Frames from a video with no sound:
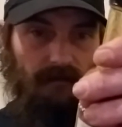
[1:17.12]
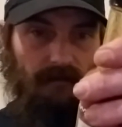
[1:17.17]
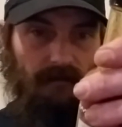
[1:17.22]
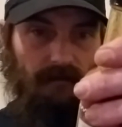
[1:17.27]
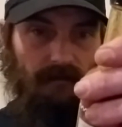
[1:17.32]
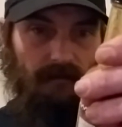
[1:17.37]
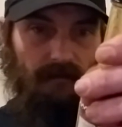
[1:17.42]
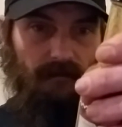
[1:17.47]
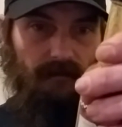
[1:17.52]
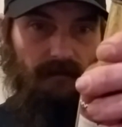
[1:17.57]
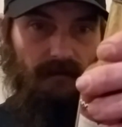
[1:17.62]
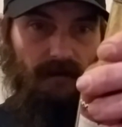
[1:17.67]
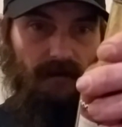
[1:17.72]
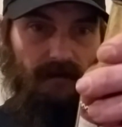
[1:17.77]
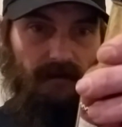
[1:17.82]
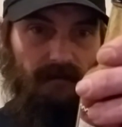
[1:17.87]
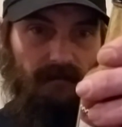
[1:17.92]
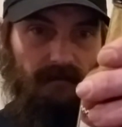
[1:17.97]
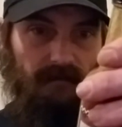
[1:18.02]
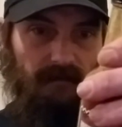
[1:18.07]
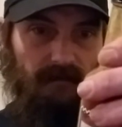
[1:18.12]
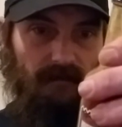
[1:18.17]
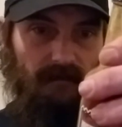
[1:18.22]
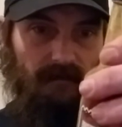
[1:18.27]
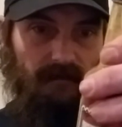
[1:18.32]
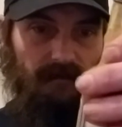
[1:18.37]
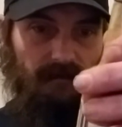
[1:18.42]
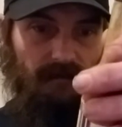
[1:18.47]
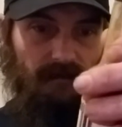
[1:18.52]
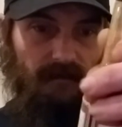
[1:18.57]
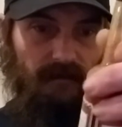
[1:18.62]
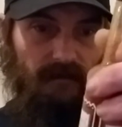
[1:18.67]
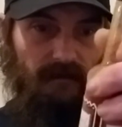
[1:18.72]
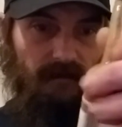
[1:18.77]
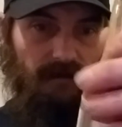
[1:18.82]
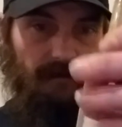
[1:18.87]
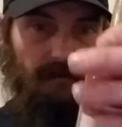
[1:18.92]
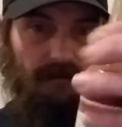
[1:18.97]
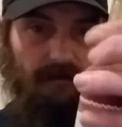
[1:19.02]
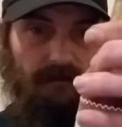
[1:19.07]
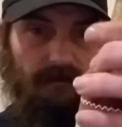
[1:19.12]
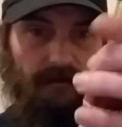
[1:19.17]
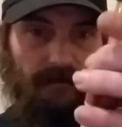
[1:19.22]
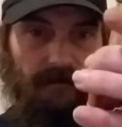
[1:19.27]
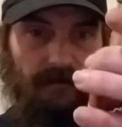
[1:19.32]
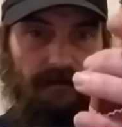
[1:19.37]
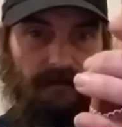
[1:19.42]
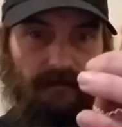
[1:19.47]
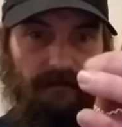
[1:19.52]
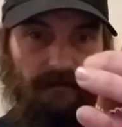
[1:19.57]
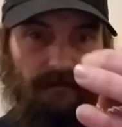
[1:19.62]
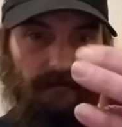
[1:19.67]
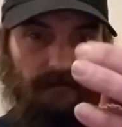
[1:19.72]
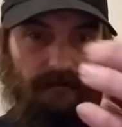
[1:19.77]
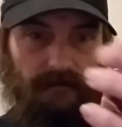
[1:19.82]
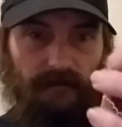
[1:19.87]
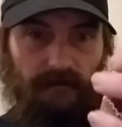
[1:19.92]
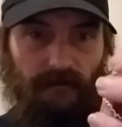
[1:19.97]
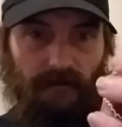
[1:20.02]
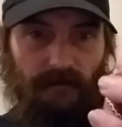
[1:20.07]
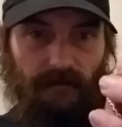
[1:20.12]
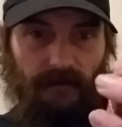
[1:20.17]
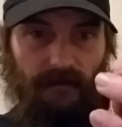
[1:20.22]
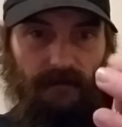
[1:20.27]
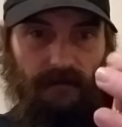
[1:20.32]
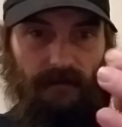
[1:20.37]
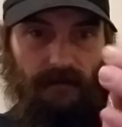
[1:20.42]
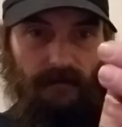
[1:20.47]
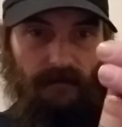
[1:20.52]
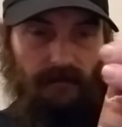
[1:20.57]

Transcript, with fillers: All right, so let's look at the ingredients on this critter.